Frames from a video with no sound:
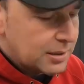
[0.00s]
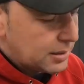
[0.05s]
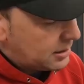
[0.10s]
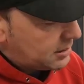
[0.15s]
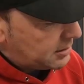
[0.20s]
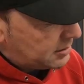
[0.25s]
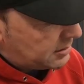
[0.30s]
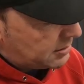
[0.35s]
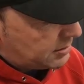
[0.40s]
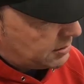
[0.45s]

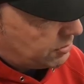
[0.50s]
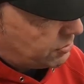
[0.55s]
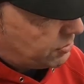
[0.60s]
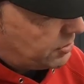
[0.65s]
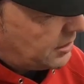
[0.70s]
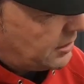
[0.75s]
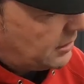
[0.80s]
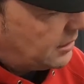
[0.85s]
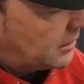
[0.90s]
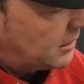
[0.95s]
They're
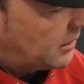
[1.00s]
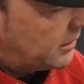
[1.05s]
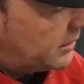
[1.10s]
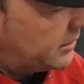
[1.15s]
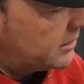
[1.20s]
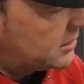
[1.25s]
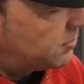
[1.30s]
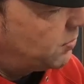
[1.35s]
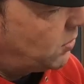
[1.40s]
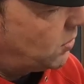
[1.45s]
really
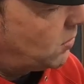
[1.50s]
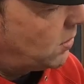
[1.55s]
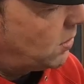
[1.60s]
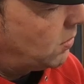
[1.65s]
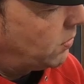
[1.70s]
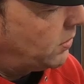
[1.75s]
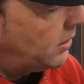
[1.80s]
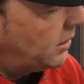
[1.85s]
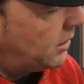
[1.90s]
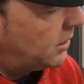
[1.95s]
nice. But
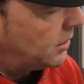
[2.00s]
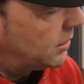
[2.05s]
what we're